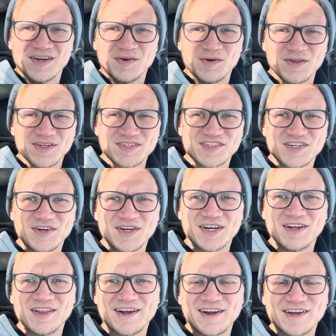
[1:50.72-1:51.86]
Well, this is going
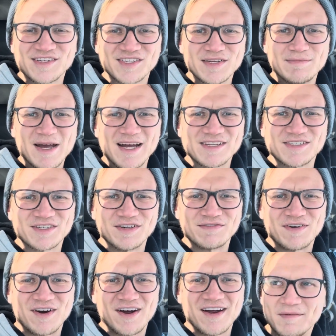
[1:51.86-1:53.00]
hilariously bad so
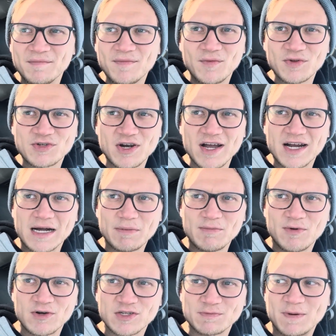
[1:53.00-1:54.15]
far. We'll try a couple
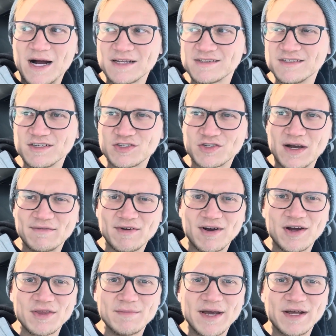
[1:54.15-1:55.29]
more spots and just driving around
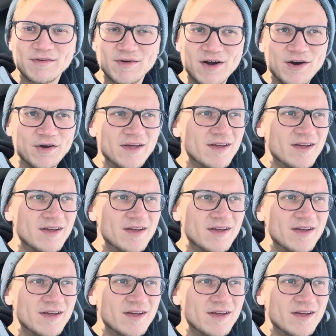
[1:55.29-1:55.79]
the main road.